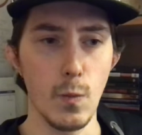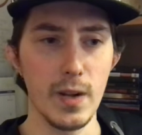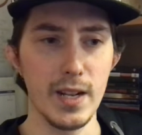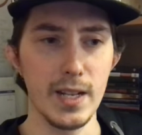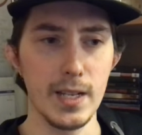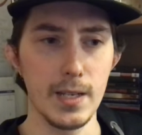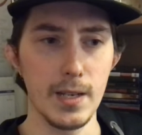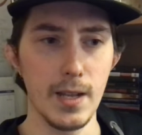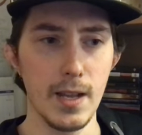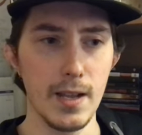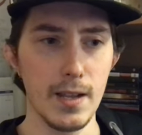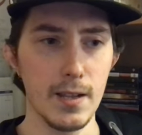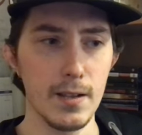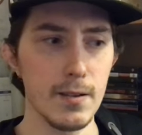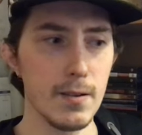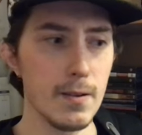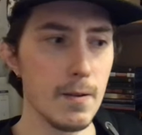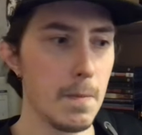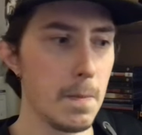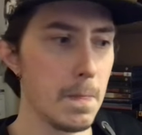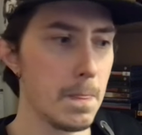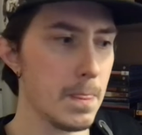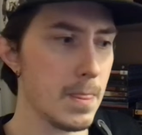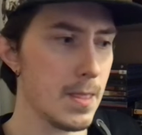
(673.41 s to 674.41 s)
Wednesdays.
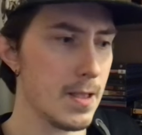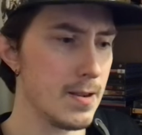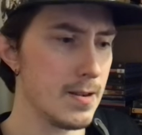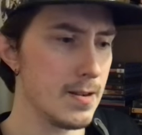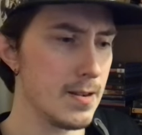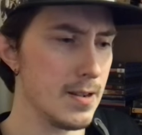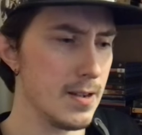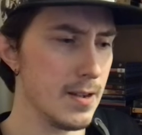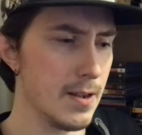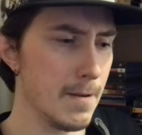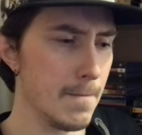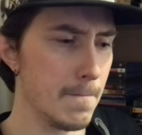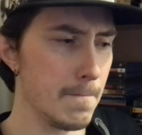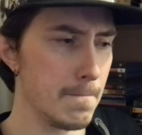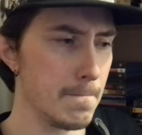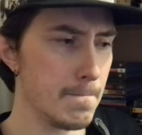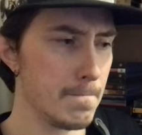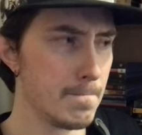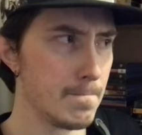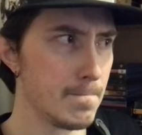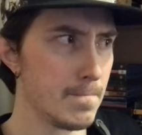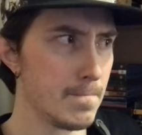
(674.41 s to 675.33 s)
Um,